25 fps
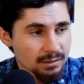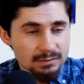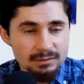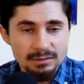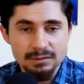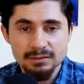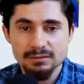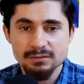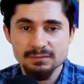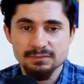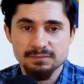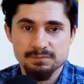
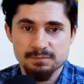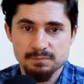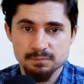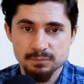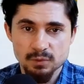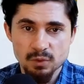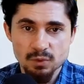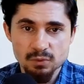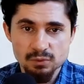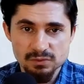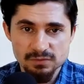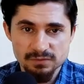than
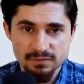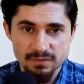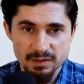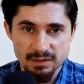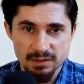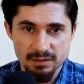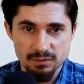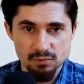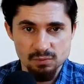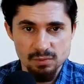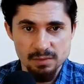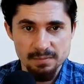those
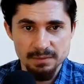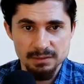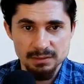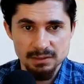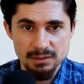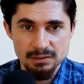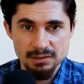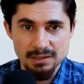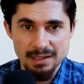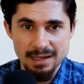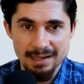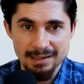fucking women
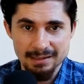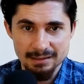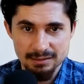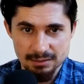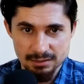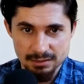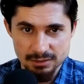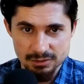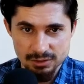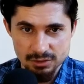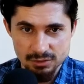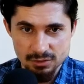in the
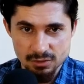80s.